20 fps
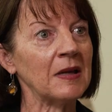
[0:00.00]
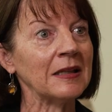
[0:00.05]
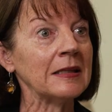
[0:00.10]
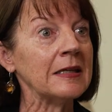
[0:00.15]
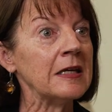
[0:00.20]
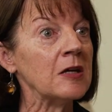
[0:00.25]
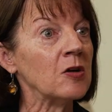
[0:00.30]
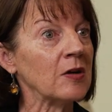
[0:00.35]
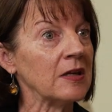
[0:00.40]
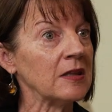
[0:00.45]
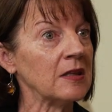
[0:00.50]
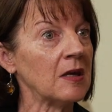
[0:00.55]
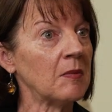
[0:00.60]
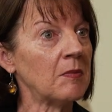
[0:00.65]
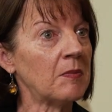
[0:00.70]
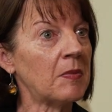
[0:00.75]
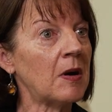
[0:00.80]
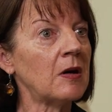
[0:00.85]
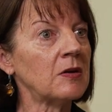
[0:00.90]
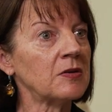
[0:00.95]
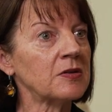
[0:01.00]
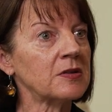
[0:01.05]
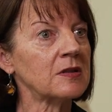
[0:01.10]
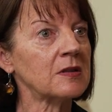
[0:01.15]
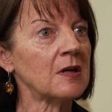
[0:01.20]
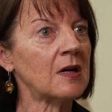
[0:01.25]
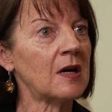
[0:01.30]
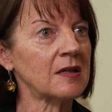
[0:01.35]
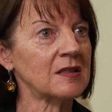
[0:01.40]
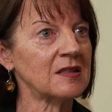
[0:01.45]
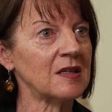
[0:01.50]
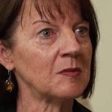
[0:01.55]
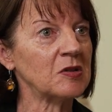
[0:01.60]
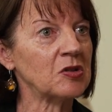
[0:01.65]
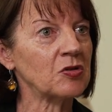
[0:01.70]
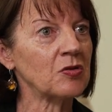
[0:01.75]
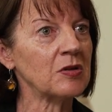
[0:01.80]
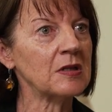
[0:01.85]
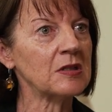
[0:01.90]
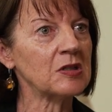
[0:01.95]
a leader in the pulse
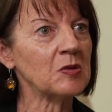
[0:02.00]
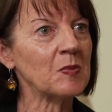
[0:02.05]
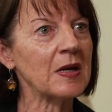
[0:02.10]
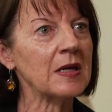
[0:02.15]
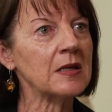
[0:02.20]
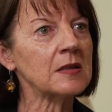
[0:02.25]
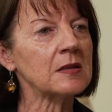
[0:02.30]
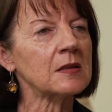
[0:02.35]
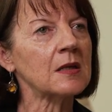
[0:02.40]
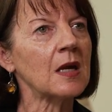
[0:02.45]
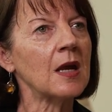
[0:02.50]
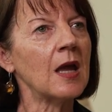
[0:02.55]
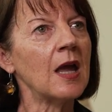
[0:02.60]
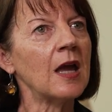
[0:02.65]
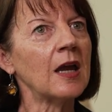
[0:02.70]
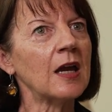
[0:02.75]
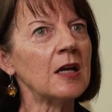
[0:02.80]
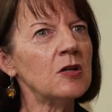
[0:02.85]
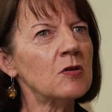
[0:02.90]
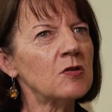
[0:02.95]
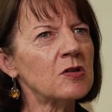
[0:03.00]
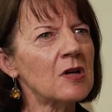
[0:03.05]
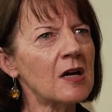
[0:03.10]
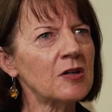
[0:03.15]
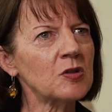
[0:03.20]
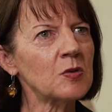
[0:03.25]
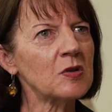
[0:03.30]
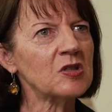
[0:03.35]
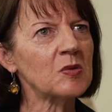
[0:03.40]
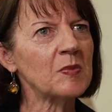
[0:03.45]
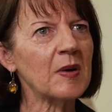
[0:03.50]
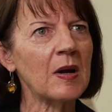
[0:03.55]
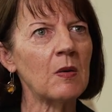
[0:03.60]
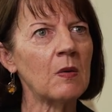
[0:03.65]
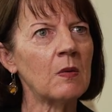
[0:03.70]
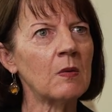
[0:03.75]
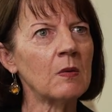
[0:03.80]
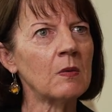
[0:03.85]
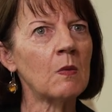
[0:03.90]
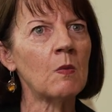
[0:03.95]
oximetry space. Can you talk to us
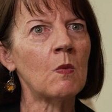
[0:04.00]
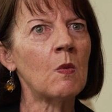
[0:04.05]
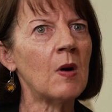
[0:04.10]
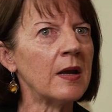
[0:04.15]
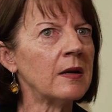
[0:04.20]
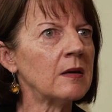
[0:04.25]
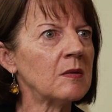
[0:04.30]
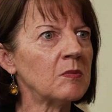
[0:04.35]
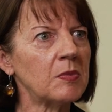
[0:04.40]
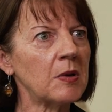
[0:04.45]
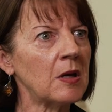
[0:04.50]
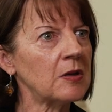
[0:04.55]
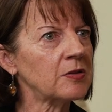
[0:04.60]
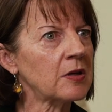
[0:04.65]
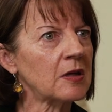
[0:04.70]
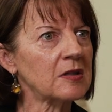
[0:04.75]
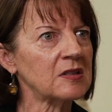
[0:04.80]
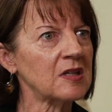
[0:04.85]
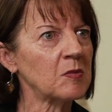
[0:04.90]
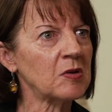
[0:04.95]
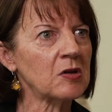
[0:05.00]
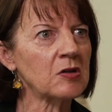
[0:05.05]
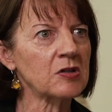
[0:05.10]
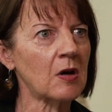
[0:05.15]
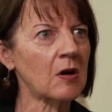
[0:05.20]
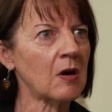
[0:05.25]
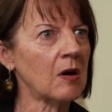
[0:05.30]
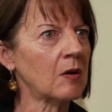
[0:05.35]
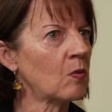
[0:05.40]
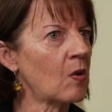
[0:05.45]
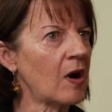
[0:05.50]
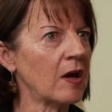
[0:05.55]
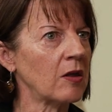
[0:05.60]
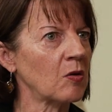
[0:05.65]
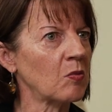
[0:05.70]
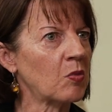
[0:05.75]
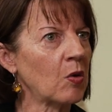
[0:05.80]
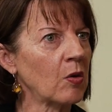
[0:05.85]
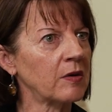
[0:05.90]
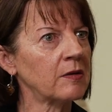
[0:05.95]
about what pulse oximeters are and why they're
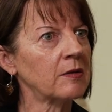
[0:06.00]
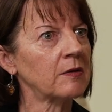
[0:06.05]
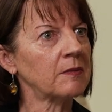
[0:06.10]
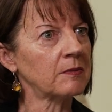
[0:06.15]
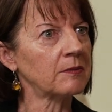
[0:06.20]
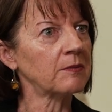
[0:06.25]
important?